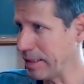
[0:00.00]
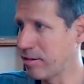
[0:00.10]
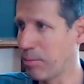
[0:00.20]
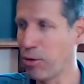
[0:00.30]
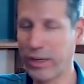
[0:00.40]

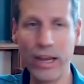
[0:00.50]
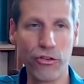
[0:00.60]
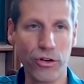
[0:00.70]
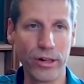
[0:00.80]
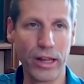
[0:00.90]

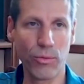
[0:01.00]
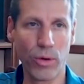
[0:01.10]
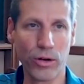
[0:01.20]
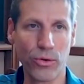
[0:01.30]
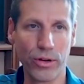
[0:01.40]
potential that
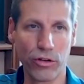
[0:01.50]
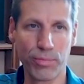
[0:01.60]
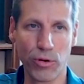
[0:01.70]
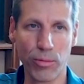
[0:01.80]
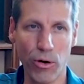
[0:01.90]
one could
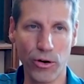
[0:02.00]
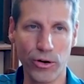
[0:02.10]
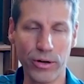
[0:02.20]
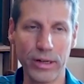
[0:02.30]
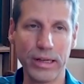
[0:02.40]
explore more.
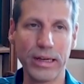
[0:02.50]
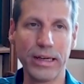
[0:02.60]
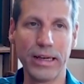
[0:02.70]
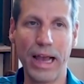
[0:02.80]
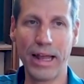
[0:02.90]

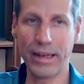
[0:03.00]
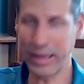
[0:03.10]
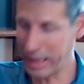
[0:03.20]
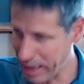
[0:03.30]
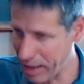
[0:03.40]
And
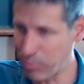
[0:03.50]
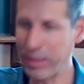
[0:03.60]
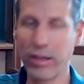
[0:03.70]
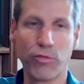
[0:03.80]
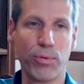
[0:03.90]
it has been
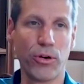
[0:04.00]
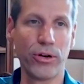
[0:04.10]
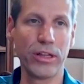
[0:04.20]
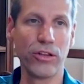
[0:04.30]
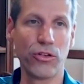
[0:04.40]
explored
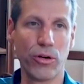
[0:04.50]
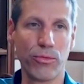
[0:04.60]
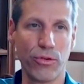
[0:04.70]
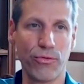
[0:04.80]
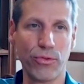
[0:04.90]
in terms
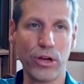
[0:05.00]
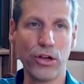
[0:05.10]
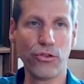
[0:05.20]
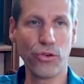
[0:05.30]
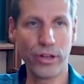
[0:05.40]
of
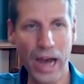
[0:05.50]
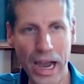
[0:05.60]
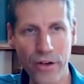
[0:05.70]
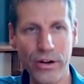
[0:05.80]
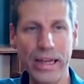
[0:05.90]
joint
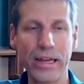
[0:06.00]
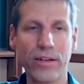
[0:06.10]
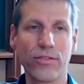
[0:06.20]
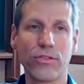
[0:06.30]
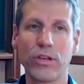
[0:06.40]

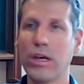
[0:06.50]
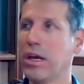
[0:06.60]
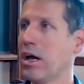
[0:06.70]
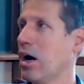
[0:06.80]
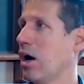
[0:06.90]
hirings,
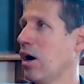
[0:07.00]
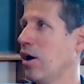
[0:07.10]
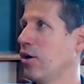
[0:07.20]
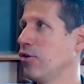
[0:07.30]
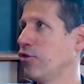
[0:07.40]

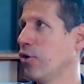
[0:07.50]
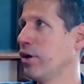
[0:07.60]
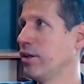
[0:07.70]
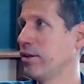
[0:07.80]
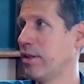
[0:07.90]
a
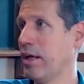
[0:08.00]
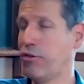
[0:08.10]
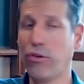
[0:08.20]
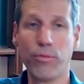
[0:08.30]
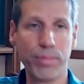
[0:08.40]
joint
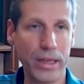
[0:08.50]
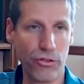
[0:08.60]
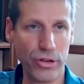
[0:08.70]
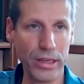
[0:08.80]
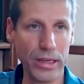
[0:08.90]

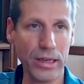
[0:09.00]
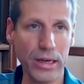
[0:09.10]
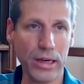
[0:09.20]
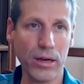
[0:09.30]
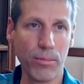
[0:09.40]
PhD
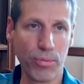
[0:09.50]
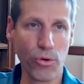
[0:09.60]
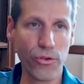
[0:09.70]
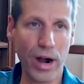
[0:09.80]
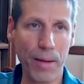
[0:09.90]

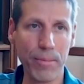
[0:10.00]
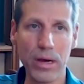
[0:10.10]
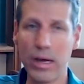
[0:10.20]
program,